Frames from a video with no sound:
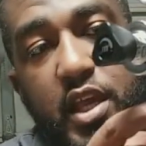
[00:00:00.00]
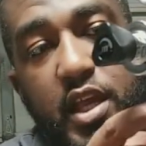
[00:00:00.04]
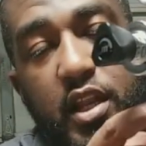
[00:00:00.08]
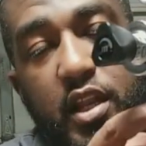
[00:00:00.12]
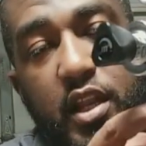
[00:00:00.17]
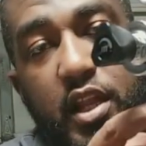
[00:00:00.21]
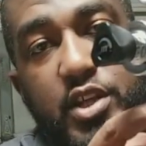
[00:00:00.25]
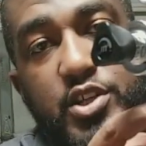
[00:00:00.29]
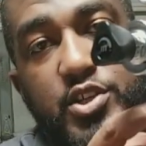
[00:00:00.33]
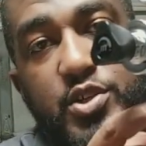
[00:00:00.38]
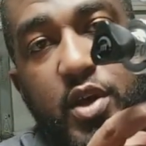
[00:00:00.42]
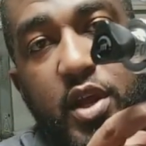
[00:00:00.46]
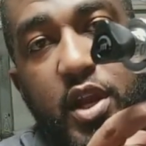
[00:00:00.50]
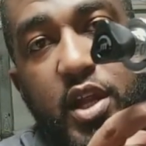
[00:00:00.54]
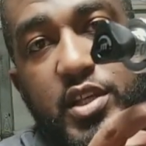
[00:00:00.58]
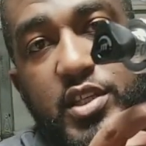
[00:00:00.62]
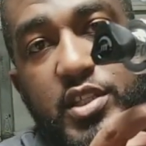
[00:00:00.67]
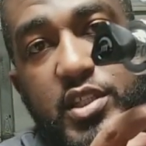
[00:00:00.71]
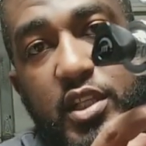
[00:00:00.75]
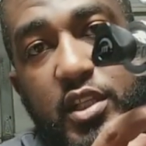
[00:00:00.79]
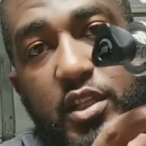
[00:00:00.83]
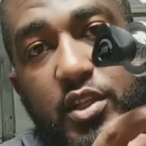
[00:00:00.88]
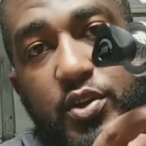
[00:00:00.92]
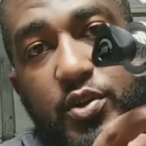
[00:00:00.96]
this is an
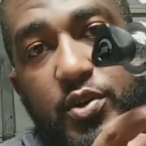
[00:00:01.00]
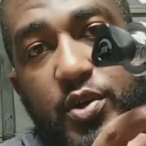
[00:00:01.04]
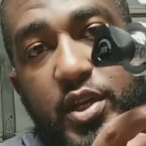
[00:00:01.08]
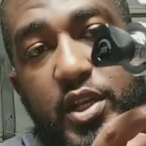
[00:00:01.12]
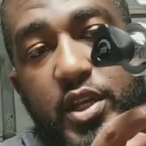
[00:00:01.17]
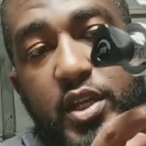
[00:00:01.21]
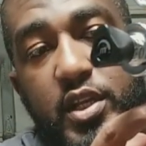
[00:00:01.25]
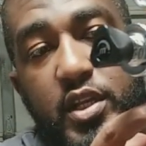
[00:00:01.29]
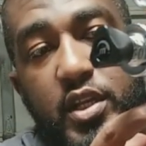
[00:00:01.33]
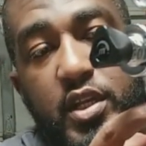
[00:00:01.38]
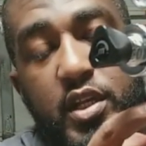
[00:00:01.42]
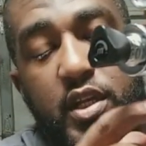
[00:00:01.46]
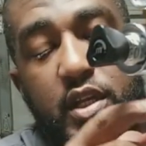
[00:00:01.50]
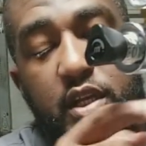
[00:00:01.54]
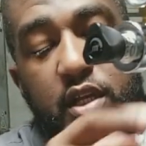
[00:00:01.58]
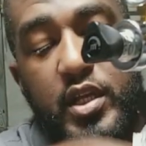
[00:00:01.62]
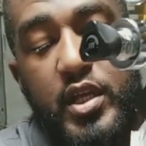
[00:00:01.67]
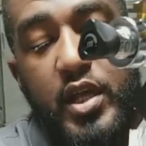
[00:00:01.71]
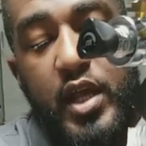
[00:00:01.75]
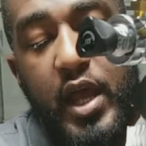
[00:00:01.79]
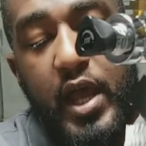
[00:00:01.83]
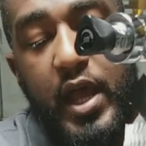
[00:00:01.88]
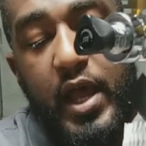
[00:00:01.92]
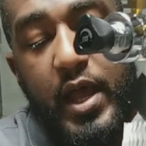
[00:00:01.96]
electronic
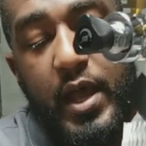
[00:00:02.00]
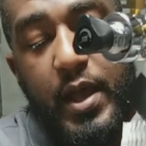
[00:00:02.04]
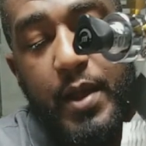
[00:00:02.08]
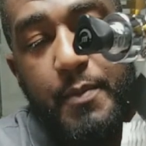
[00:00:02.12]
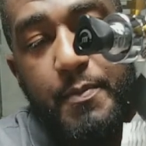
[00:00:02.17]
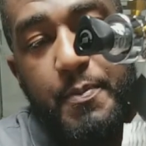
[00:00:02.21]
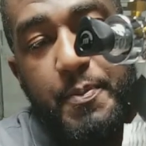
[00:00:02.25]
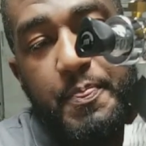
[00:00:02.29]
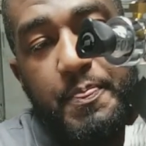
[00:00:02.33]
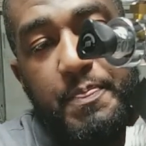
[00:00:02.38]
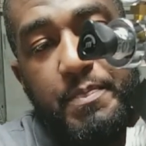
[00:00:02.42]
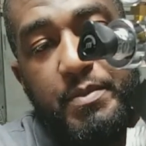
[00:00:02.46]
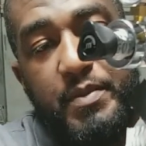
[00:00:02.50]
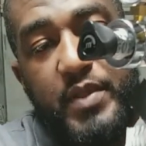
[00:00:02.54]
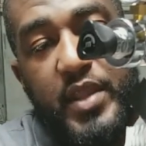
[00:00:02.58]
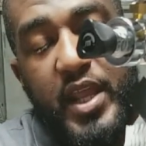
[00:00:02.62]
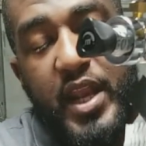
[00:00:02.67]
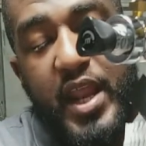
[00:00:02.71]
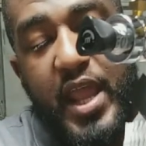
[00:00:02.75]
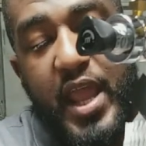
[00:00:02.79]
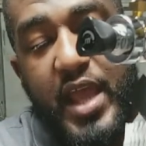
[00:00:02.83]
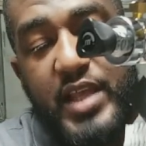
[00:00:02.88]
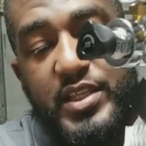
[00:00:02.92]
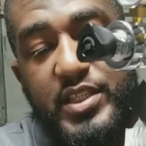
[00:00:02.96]
solenoid.
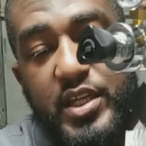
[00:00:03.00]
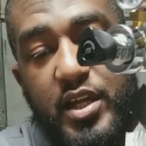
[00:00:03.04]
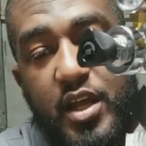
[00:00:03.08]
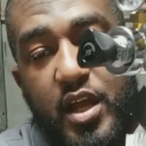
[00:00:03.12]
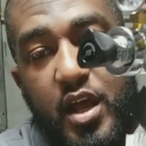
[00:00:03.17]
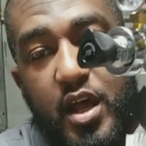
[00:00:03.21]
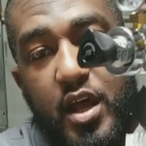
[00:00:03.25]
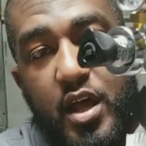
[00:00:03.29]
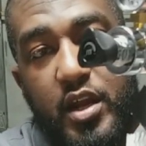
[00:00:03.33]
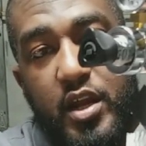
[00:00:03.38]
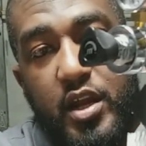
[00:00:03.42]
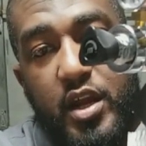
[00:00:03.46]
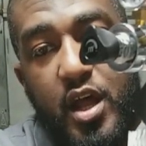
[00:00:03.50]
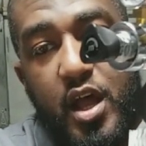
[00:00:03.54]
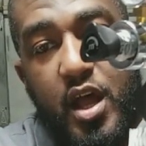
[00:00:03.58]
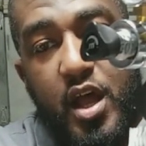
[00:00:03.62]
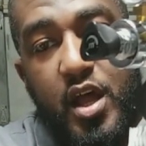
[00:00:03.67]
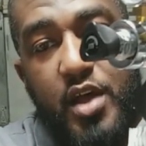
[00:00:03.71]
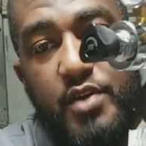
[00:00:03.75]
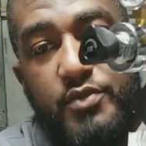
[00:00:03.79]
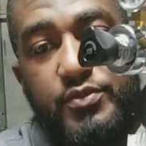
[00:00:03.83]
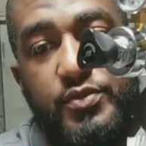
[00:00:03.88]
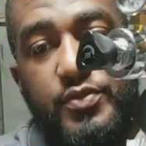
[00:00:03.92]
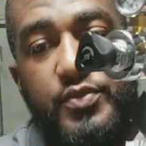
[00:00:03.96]
It has an
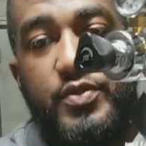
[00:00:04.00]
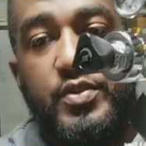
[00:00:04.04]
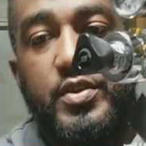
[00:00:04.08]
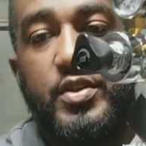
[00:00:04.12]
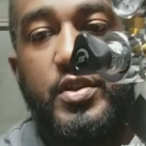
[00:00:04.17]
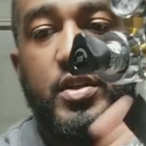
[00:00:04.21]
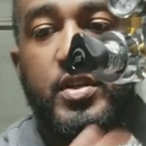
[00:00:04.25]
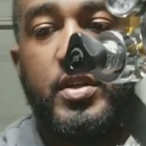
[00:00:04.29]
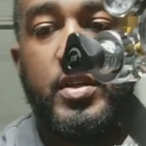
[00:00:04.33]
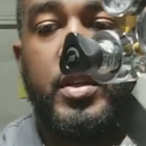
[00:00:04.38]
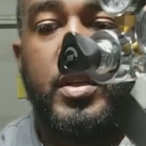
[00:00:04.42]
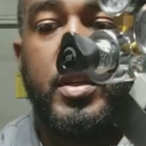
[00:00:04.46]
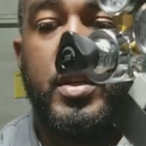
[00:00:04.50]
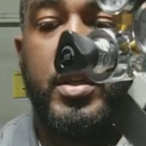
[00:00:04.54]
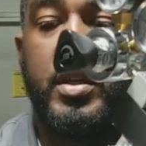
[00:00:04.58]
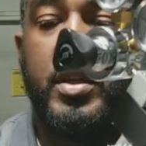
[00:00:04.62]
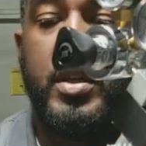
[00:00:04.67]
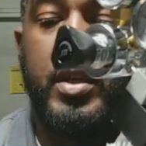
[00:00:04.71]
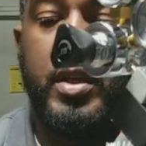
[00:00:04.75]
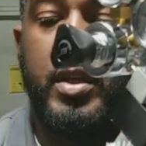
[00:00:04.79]
on and off.